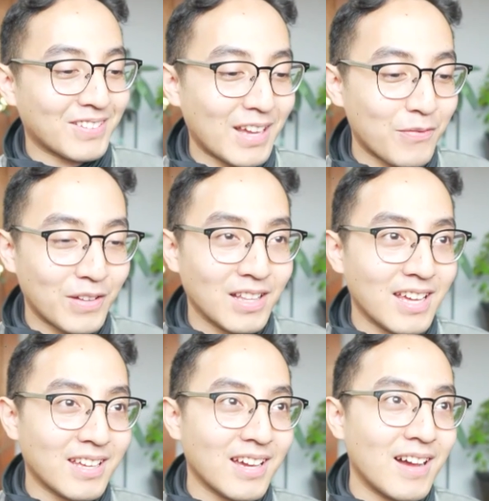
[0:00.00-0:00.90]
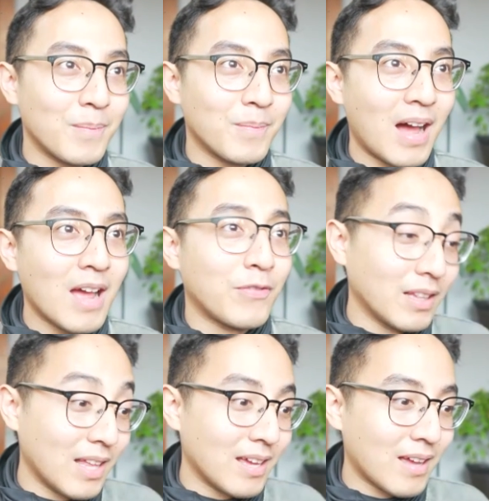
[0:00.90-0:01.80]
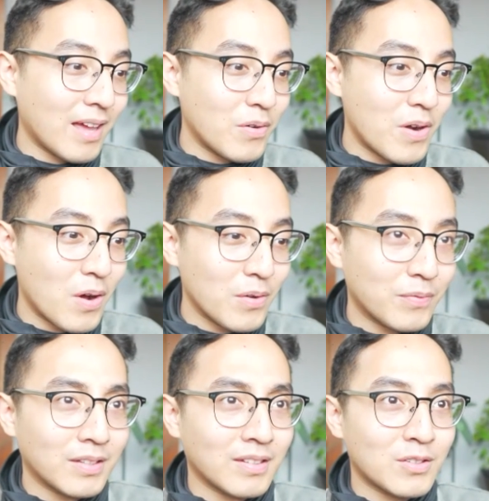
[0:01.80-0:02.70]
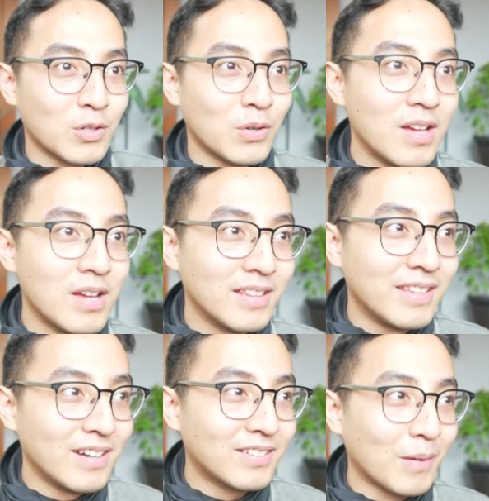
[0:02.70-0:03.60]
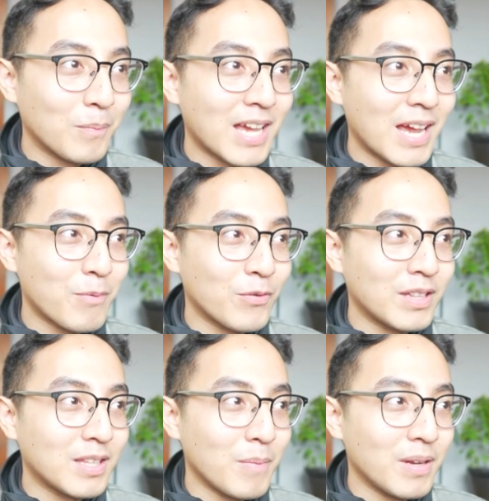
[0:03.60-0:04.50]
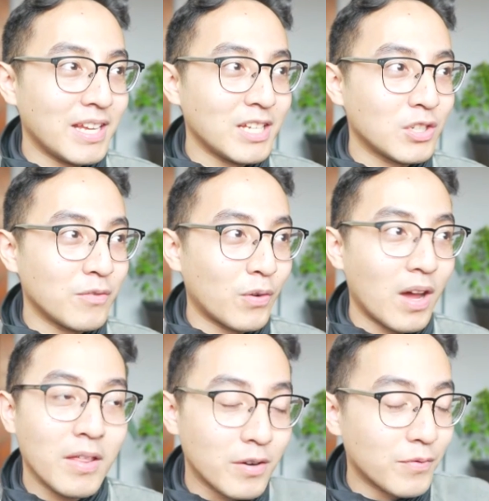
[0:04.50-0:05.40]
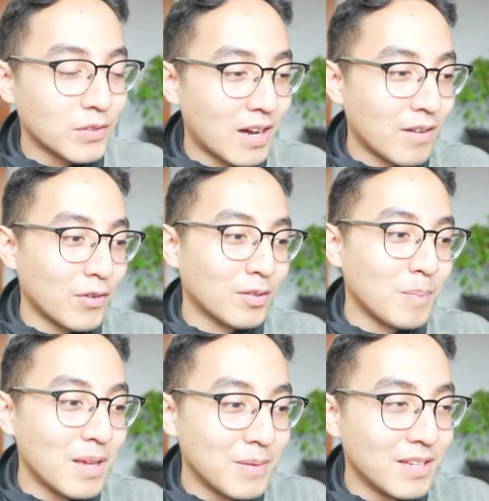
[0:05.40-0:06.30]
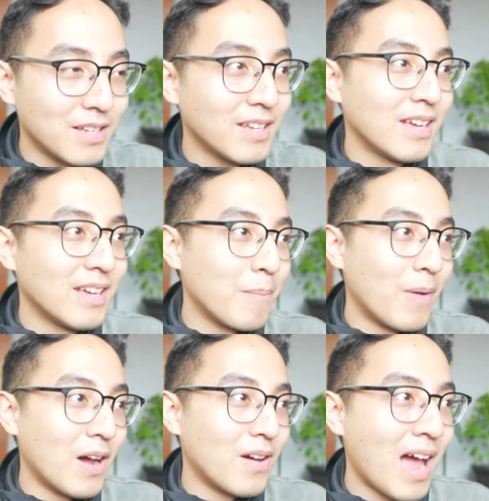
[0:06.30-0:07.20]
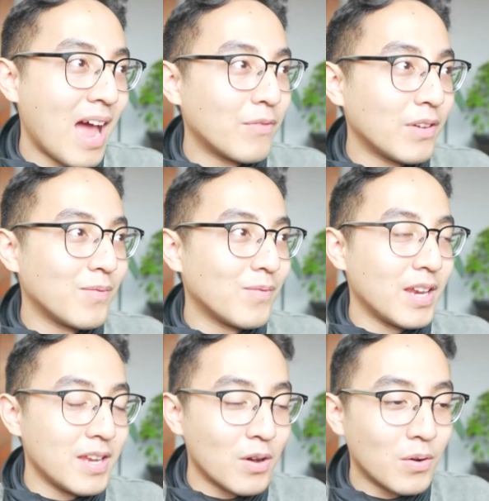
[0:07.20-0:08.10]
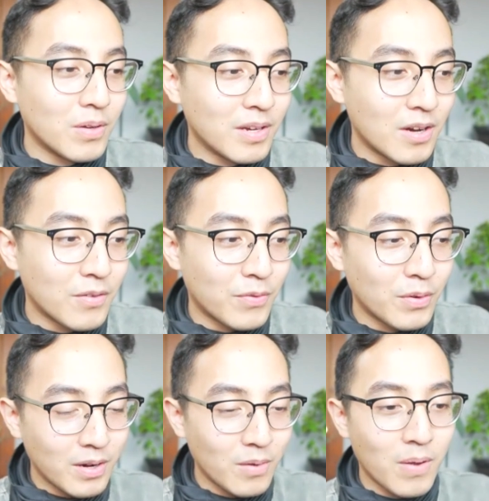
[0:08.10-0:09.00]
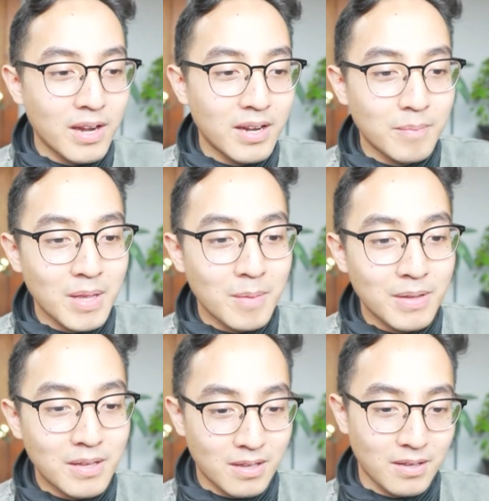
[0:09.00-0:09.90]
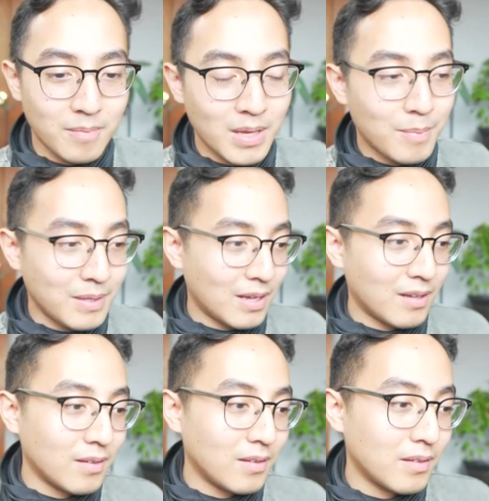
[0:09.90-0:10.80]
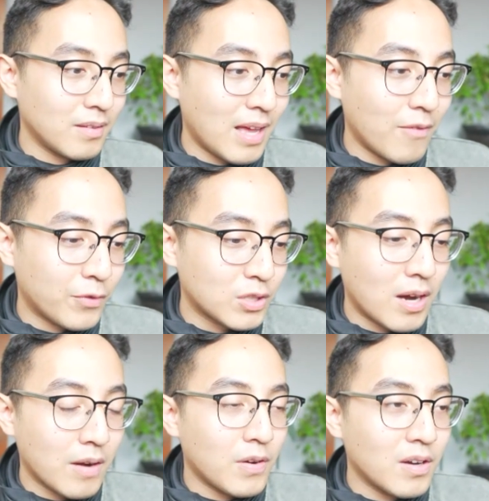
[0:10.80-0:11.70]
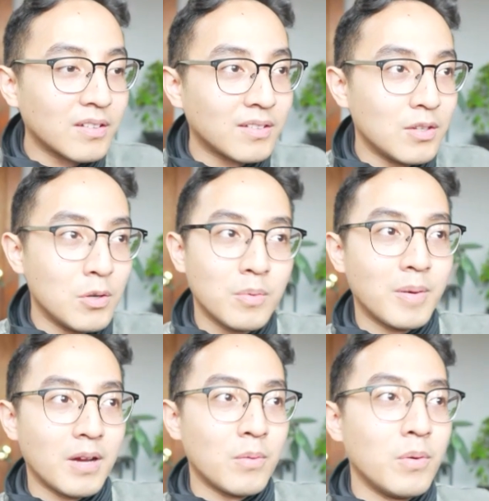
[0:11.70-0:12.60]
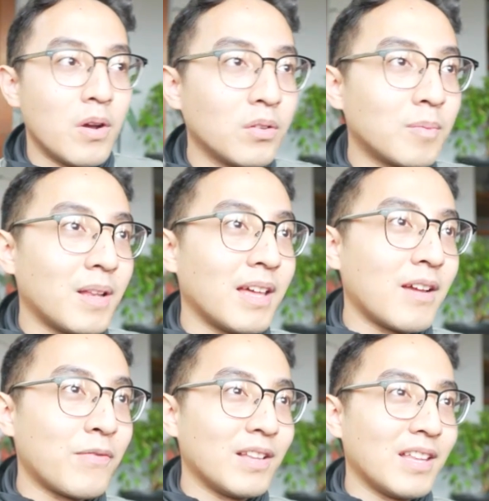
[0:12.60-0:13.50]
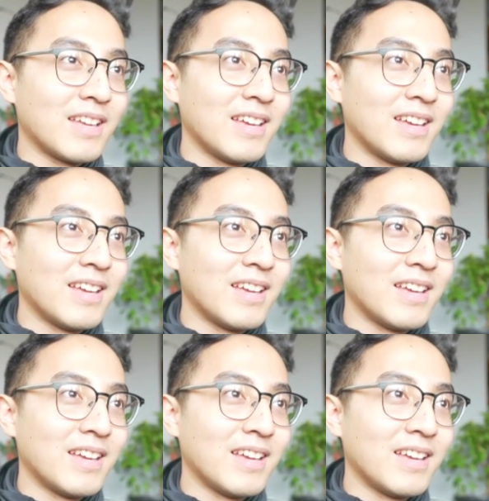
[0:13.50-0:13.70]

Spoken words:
I feel like I don't know if this is true, there is some type of intimidation for other photographers maybe about having video for their wedding. Maybe that photographer is new, but who knows. But like I feel like